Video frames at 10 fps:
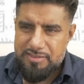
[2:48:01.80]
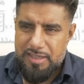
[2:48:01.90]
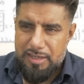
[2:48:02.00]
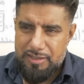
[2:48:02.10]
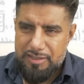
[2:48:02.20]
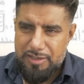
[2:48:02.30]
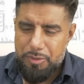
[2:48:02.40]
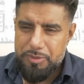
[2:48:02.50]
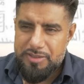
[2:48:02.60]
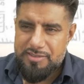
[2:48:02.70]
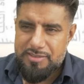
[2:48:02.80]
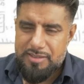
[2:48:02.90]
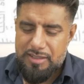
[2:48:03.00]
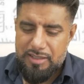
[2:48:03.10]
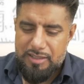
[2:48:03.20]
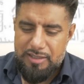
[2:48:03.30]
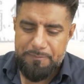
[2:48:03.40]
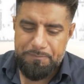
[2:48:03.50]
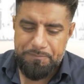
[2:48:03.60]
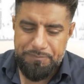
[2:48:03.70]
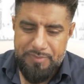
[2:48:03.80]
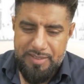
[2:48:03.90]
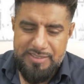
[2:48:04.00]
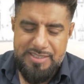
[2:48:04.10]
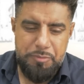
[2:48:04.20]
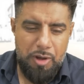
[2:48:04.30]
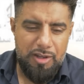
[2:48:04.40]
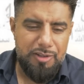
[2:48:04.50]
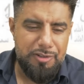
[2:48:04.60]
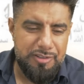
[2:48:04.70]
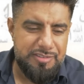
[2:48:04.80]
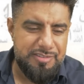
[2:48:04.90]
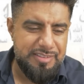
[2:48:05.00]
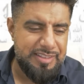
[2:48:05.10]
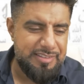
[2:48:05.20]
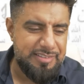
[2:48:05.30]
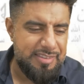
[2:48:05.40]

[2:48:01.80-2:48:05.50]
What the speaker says: it's, you see, what hurts is